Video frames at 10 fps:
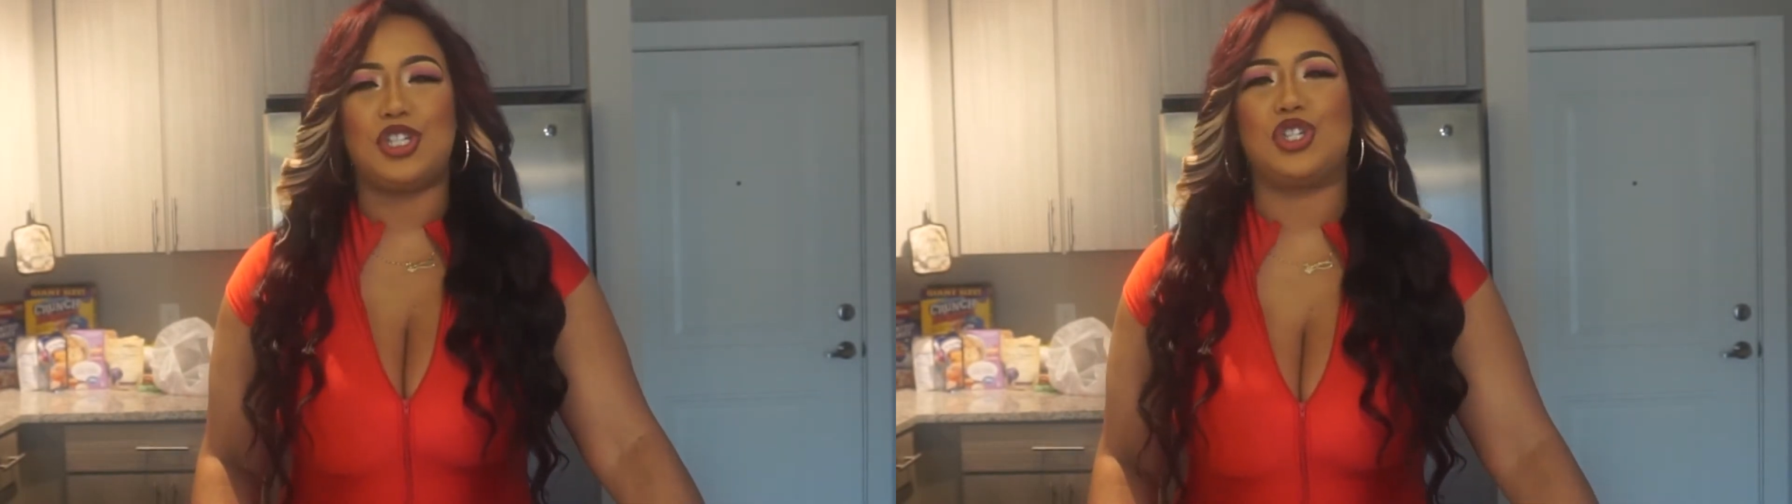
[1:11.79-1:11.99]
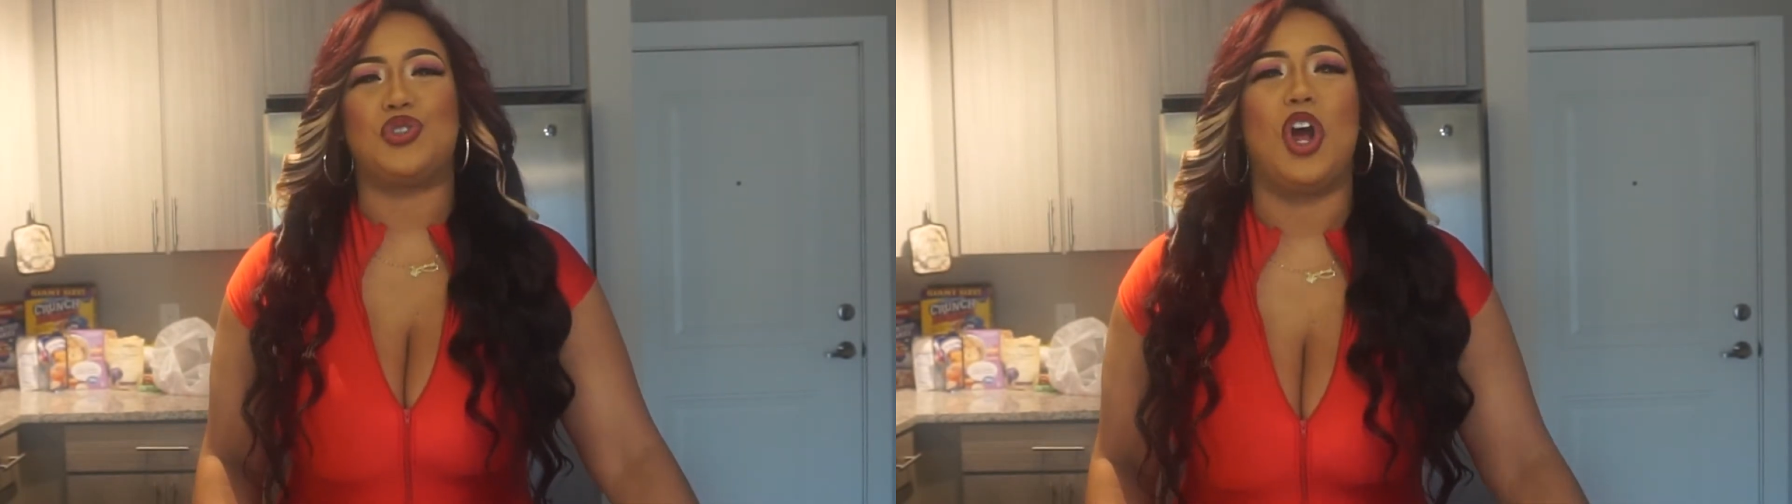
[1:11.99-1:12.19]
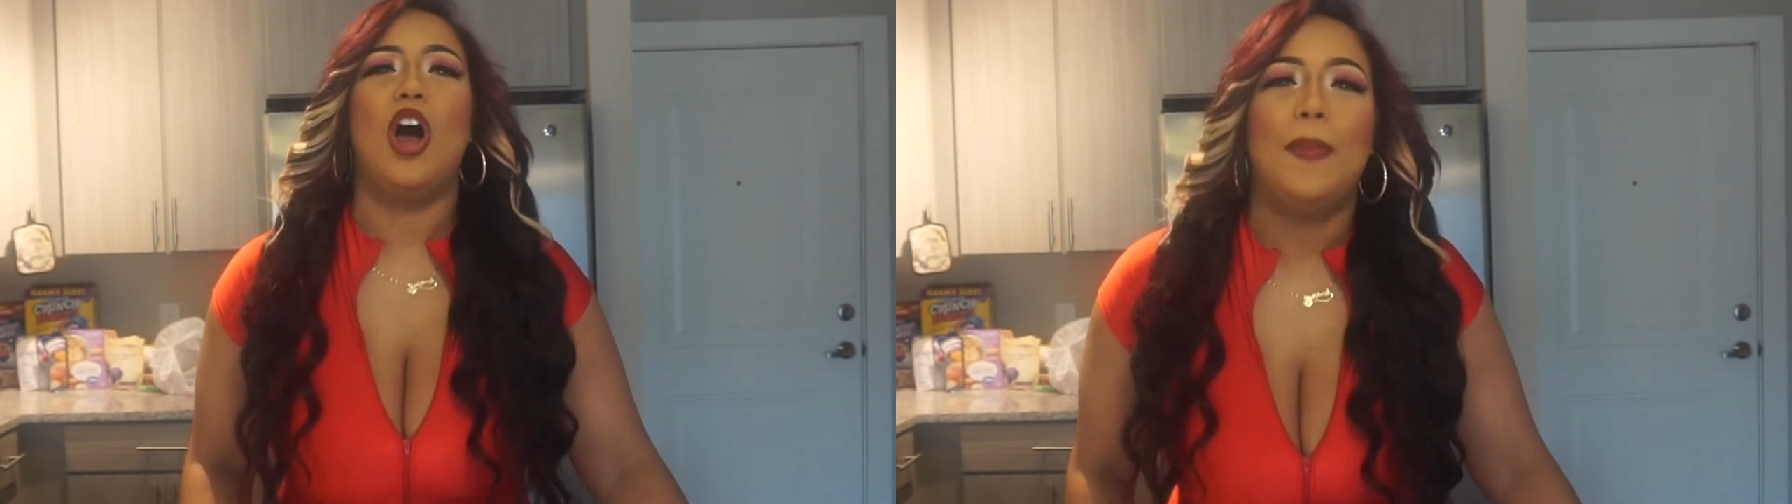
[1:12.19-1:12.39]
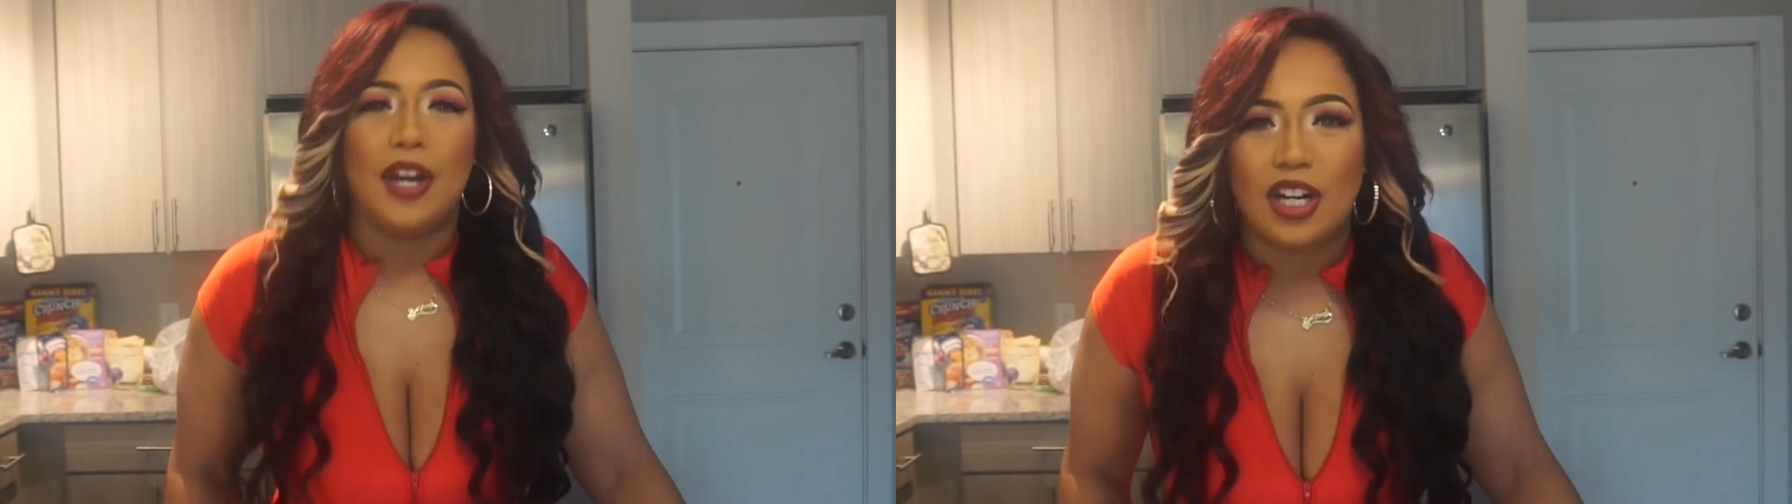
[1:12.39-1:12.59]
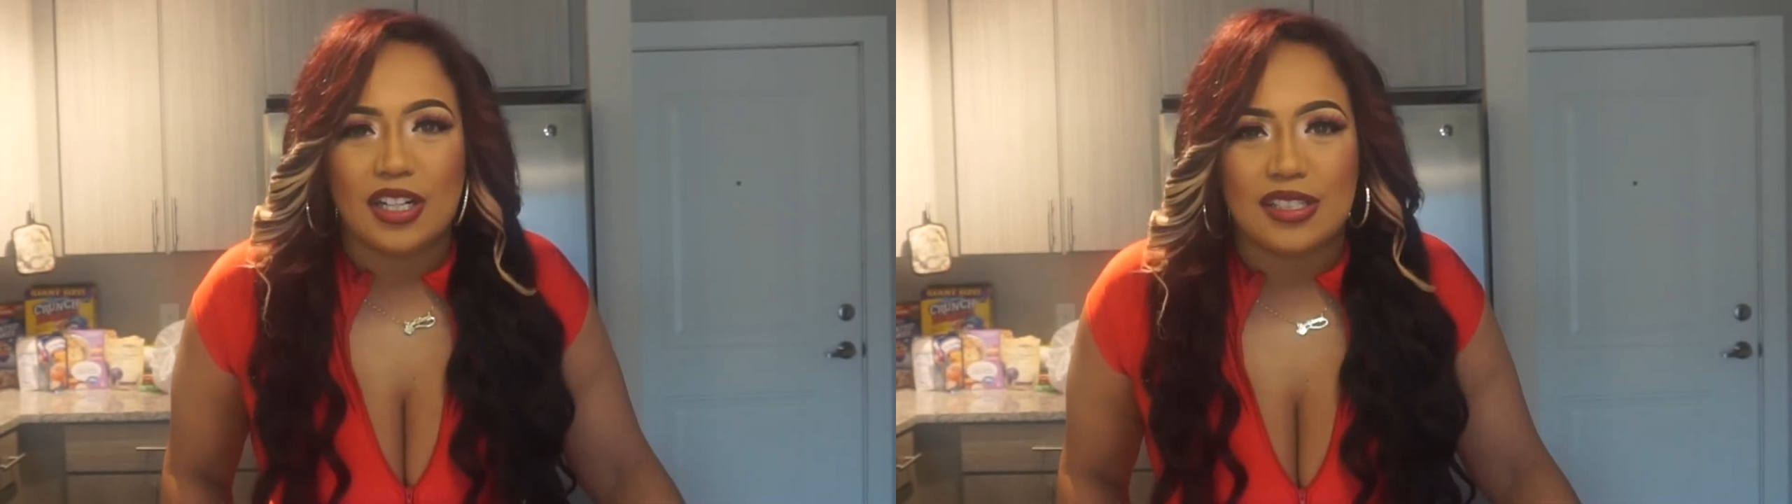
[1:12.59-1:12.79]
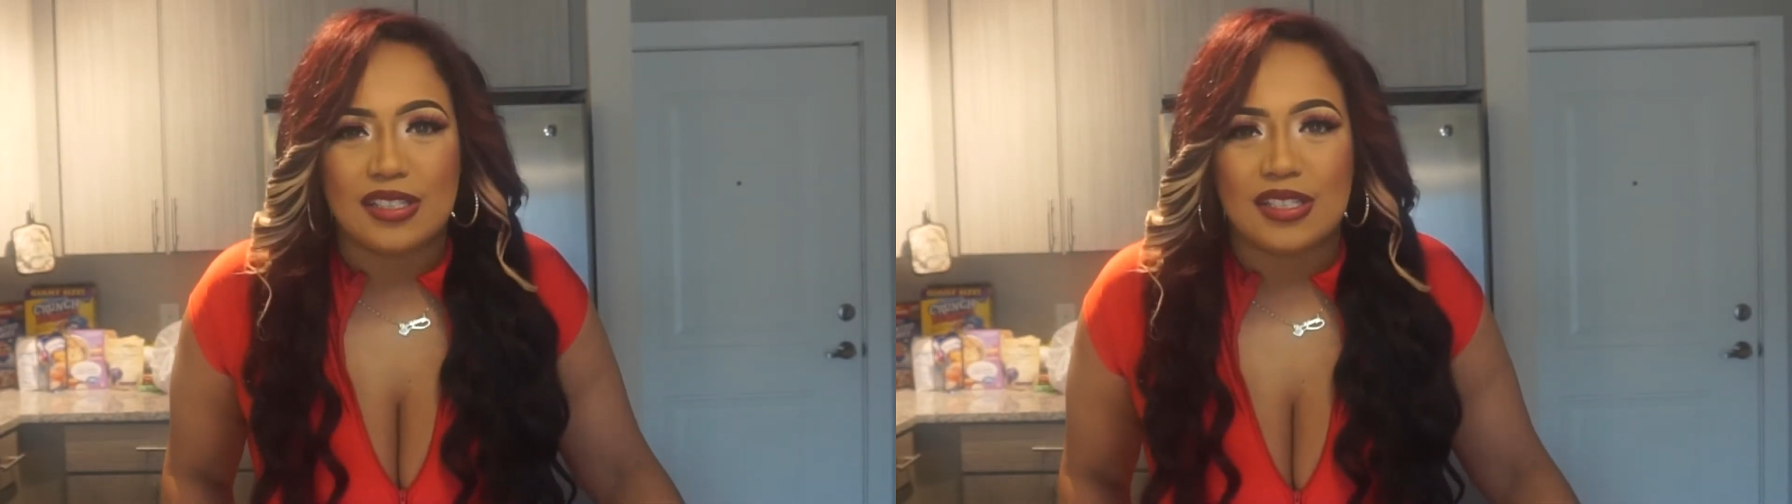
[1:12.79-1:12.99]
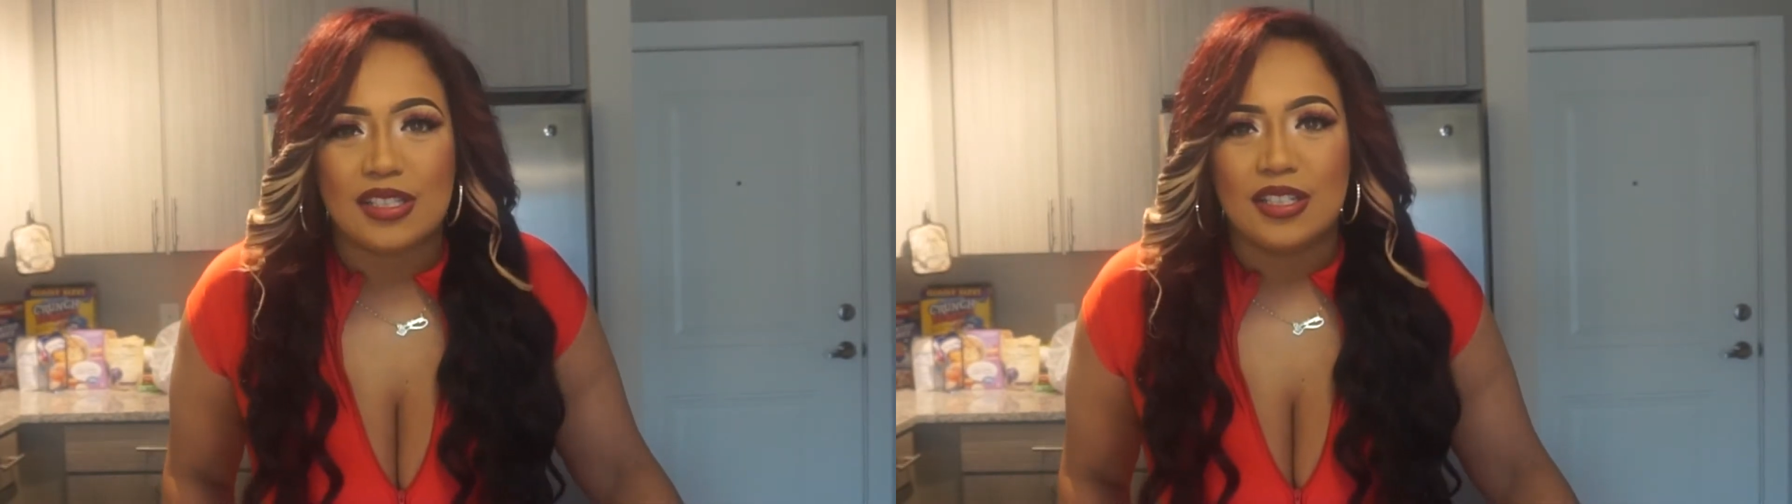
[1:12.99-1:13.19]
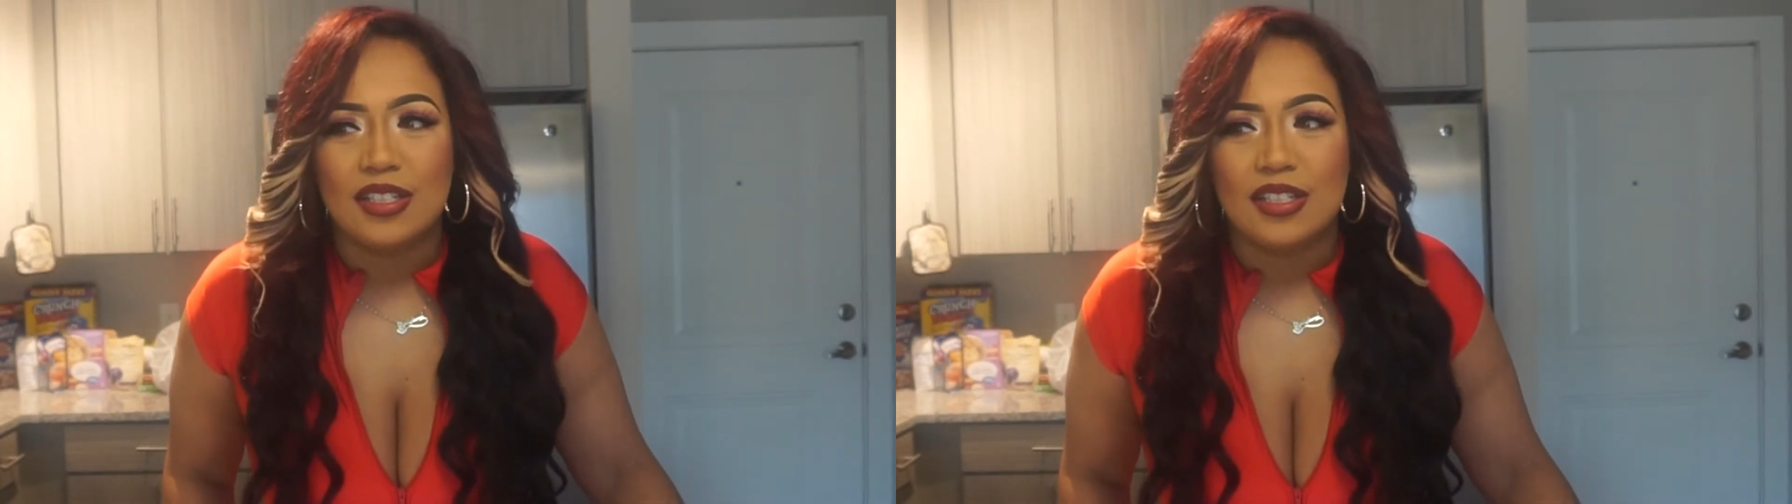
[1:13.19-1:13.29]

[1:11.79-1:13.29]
strawberries.